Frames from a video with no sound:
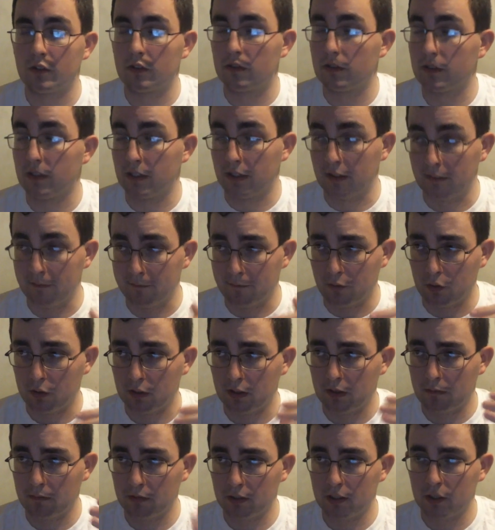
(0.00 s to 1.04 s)
the
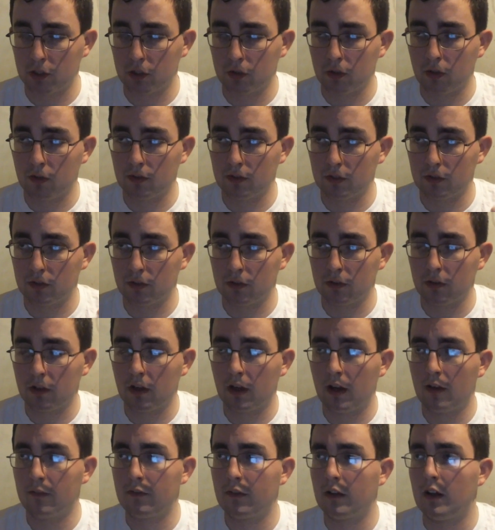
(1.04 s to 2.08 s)
inverted controls are turned
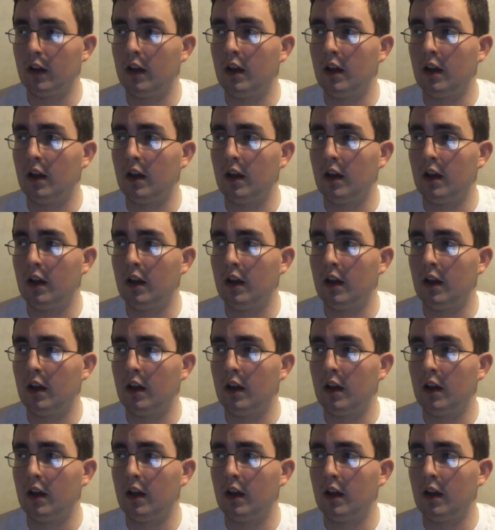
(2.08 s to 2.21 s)
off.